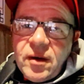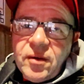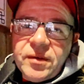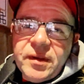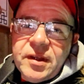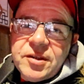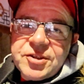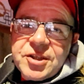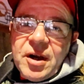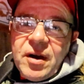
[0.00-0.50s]

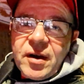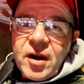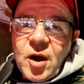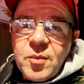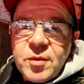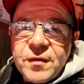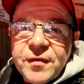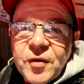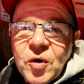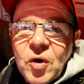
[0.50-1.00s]
on
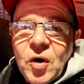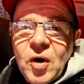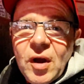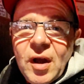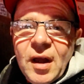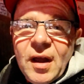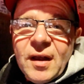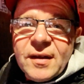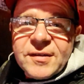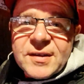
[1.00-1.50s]
Ninjago before.
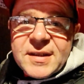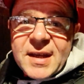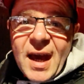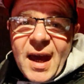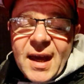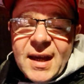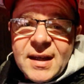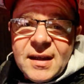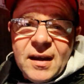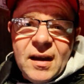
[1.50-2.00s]

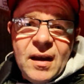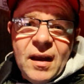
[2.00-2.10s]
Today,